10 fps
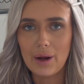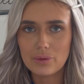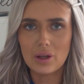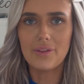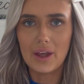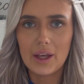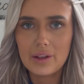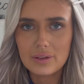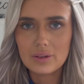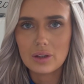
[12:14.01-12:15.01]
It was like
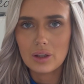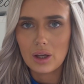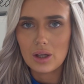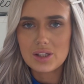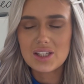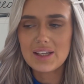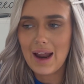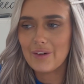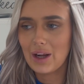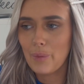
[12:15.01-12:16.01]
this,
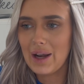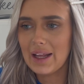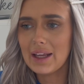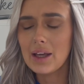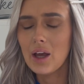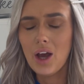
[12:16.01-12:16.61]
staring at Welly.